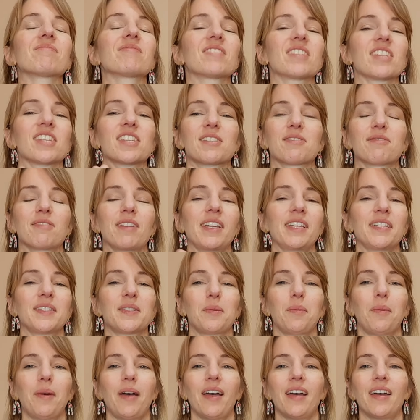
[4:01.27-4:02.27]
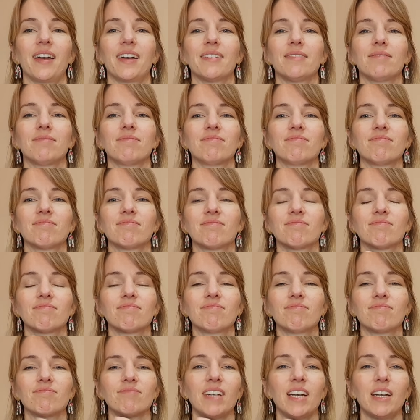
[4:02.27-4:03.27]
just a ready to wear
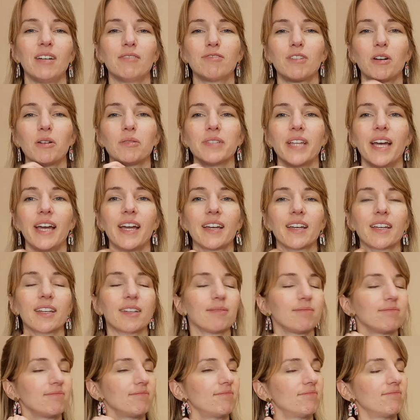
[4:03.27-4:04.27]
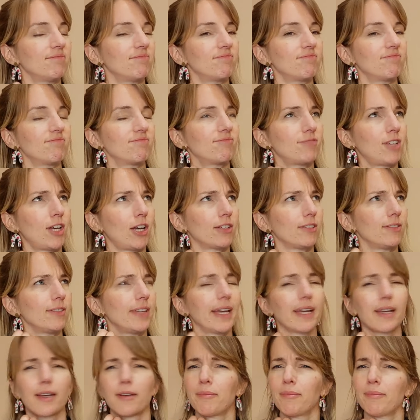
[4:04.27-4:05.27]
roll neck,
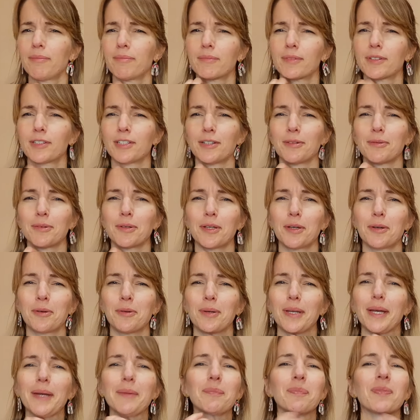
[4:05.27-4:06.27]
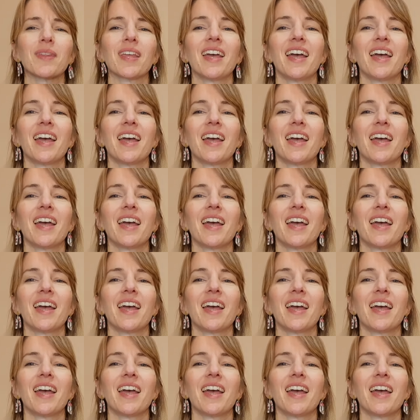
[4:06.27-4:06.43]
turtleneck, don't know what you call it.